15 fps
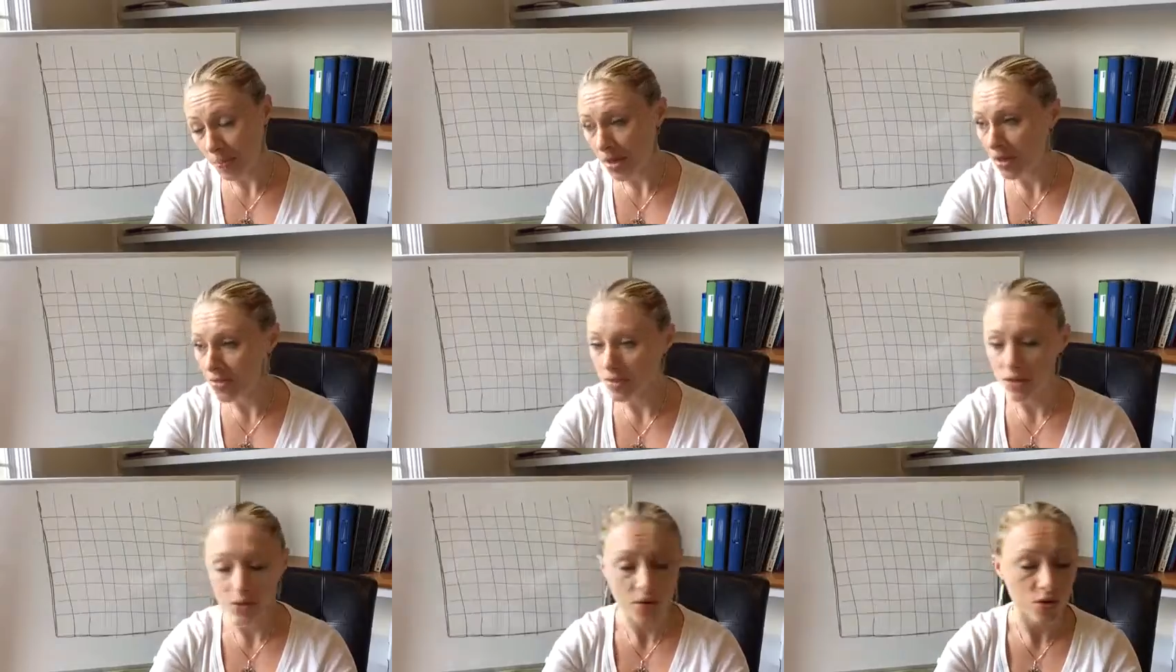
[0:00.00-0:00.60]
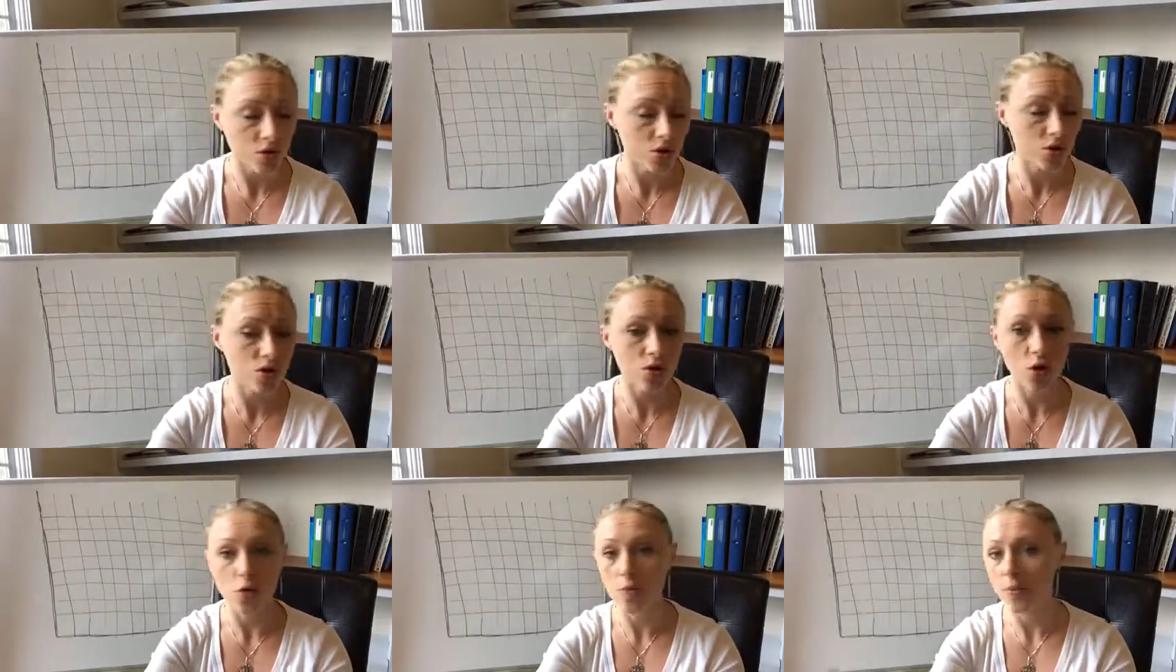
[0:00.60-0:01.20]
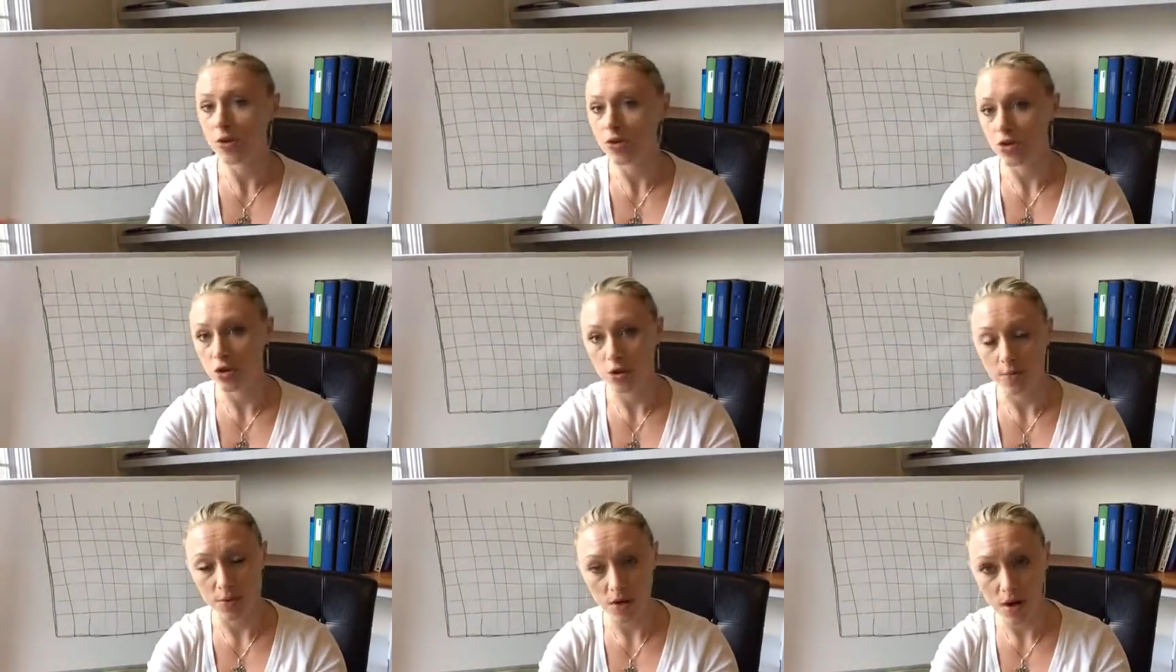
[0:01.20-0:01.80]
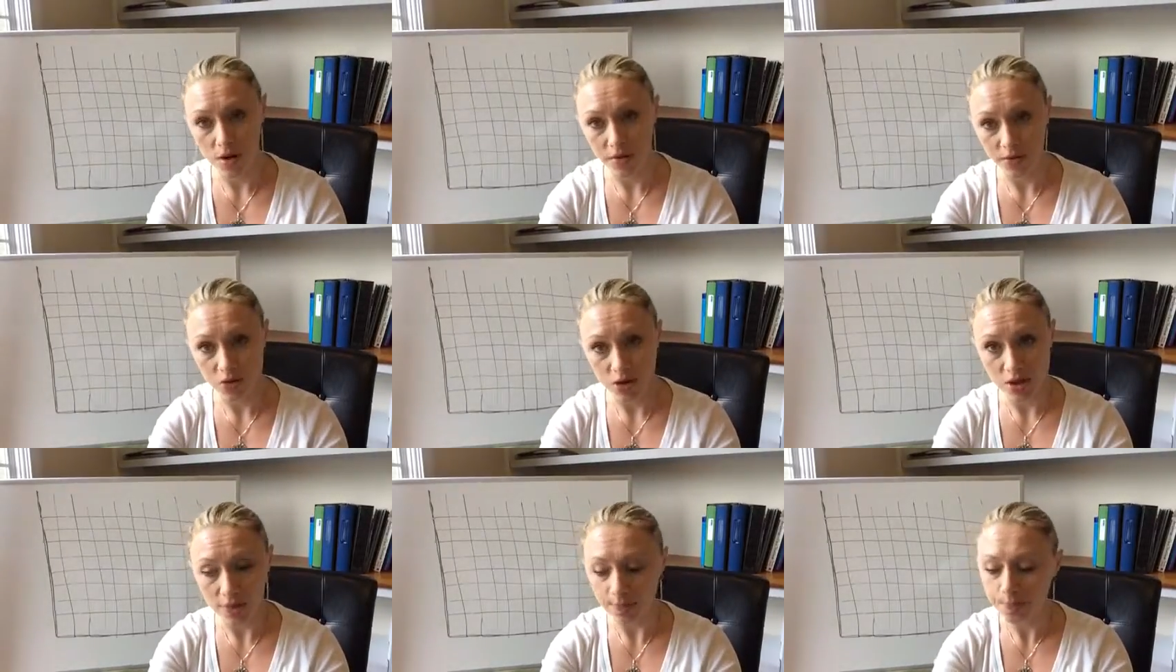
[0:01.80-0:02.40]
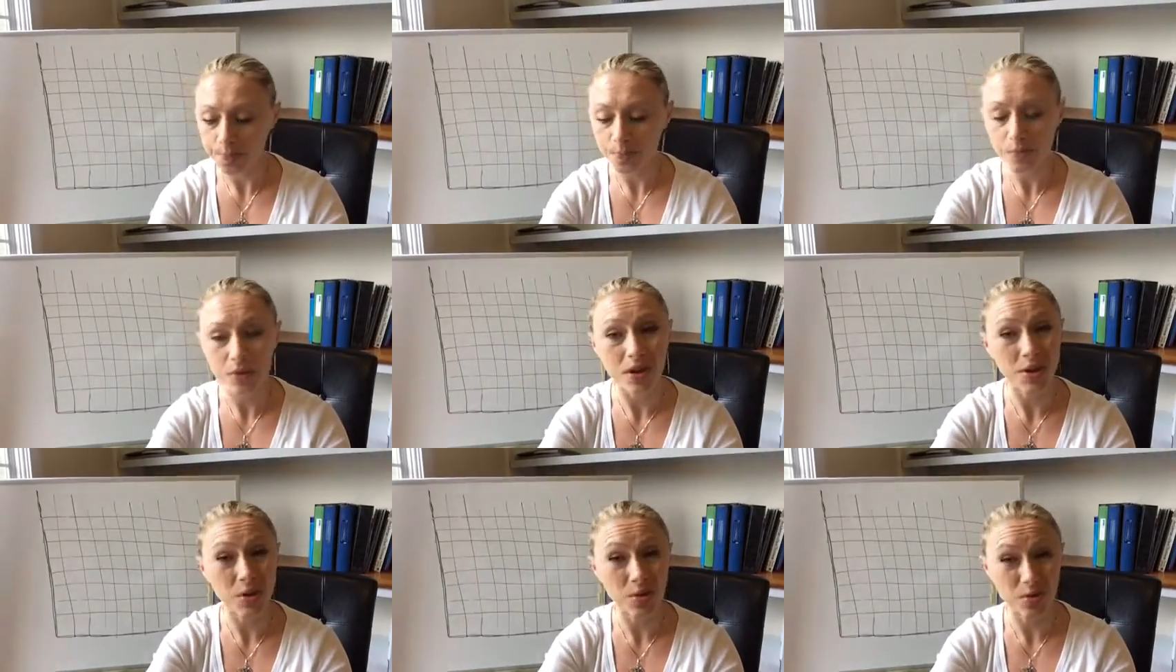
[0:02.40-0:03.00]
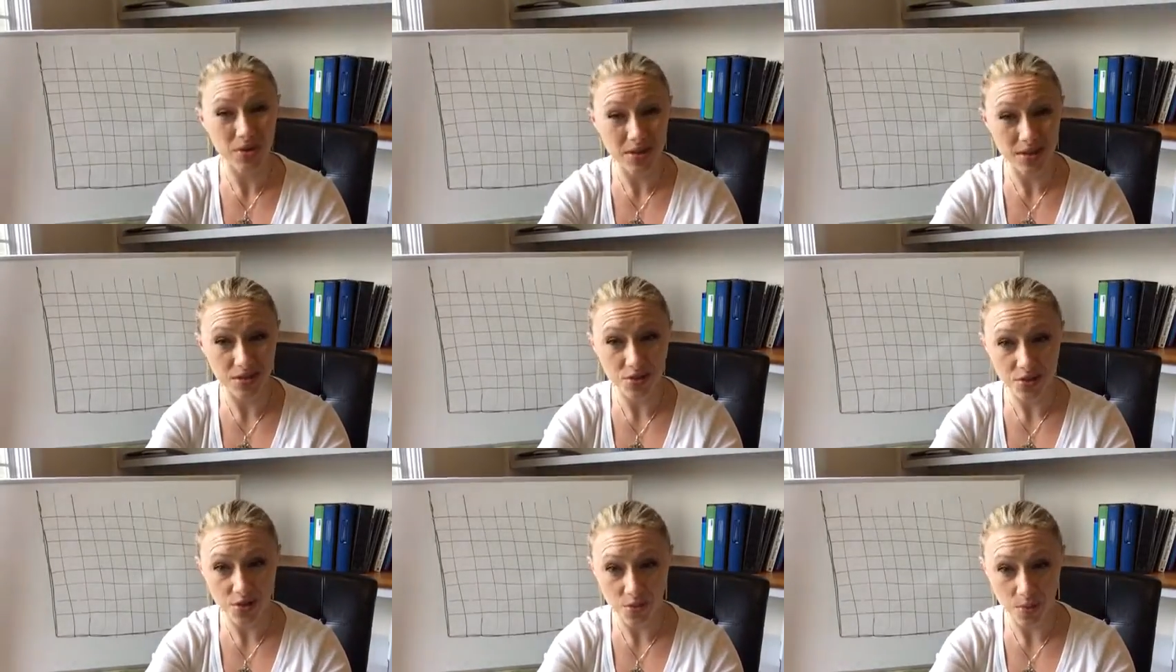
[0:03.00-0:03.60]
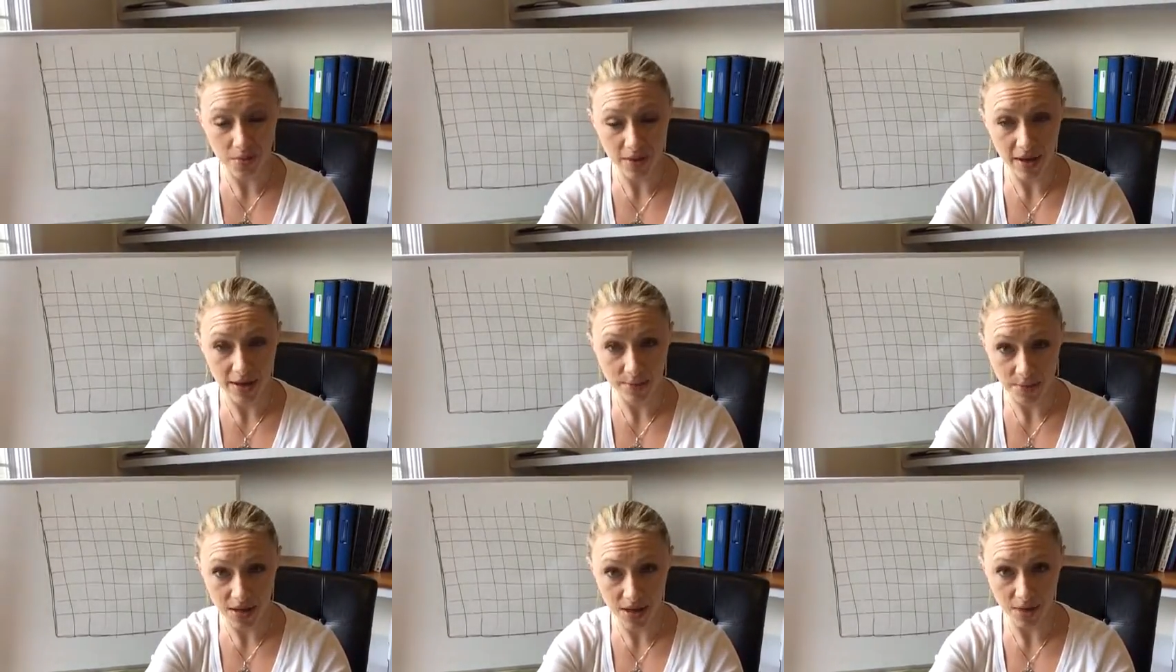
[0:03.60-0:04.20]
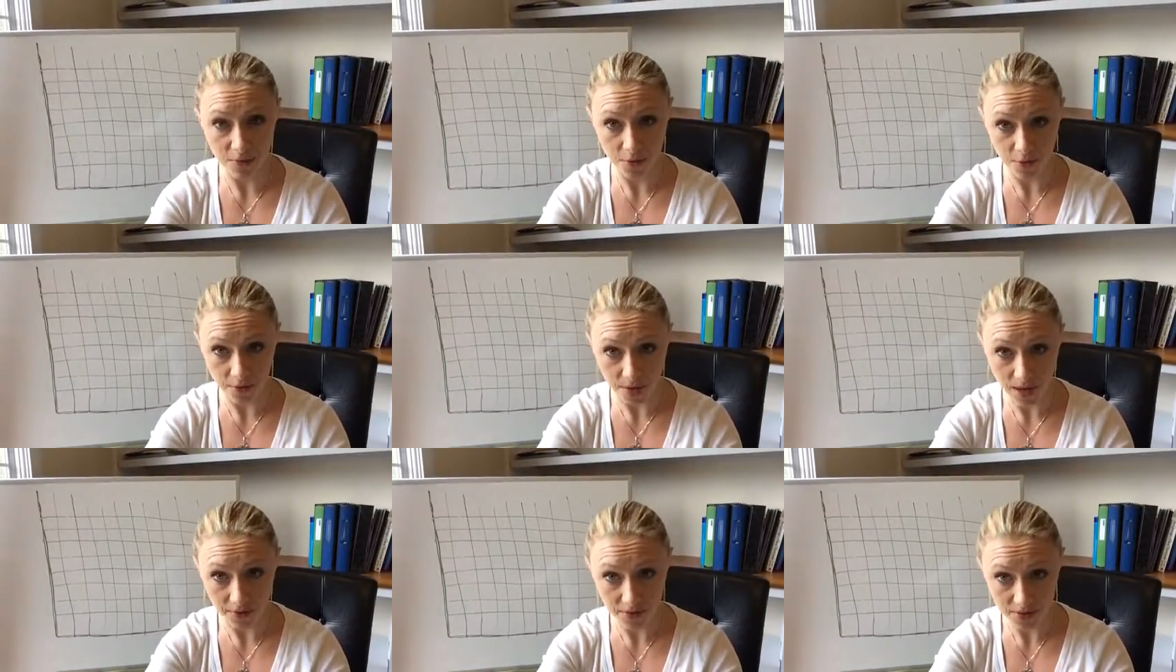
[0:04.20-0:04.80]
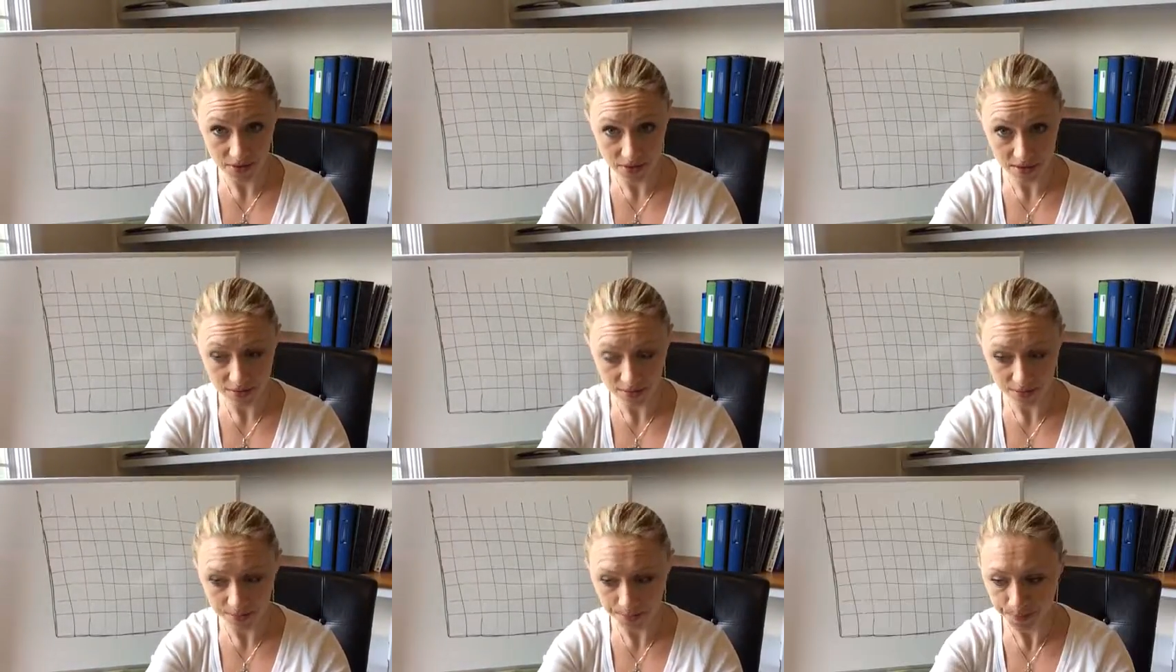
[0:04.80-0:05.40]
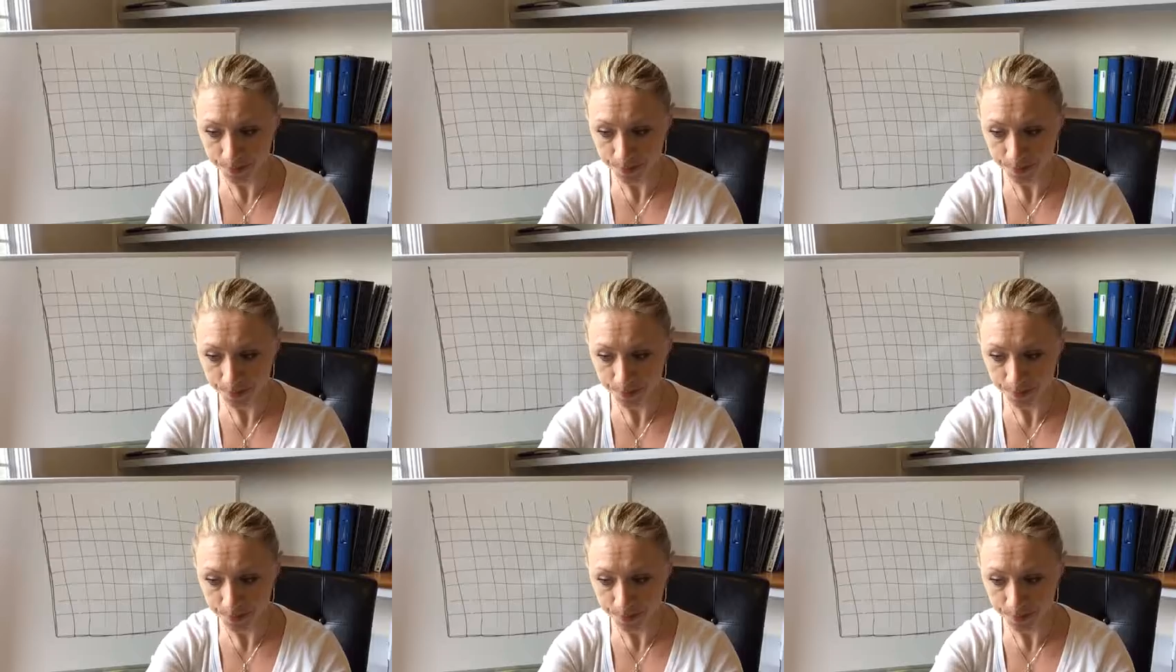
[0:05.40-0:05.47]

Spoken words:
because there is so much terminology that goes into applied behavioral analysis